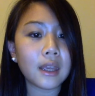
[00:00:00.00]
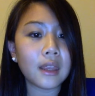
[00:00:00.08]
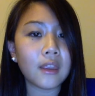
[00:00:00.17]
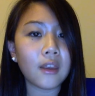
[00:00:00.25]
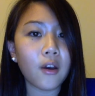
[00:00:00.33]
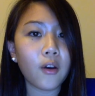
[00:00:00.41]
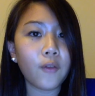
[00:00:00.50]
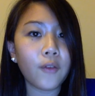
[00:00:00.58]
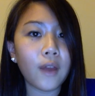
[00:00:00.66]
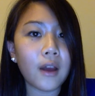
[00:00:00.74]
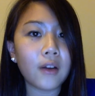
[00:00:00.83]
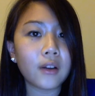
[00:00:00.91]
and the O for
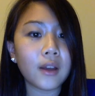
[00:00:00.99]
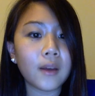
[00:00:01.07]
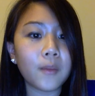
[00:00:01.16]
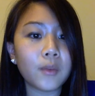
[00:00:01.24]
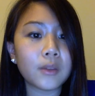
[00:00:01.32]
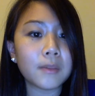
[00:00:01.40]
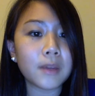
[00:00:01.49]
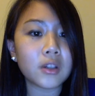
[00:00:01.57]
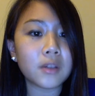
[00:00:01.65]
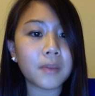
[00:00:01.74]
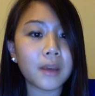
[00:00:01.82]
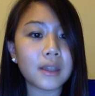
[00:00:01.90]
outcome was
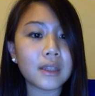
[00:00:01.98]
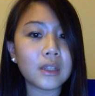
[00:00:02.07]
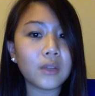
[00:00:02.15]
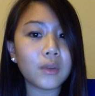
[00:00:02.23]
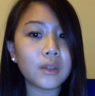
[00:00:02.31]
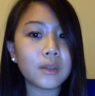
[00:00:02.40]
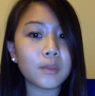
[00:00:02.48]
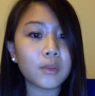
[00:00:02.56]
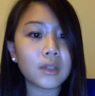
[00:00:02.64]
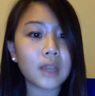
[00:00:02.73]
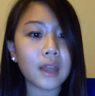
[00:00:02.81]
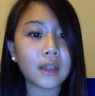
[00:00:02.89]
measured by decreased
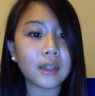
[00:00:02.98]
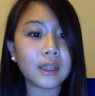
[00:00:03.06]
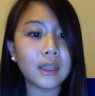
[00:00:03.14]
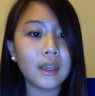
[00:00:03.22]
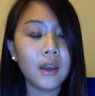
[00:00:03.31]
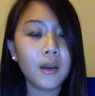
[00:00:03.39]
mortality,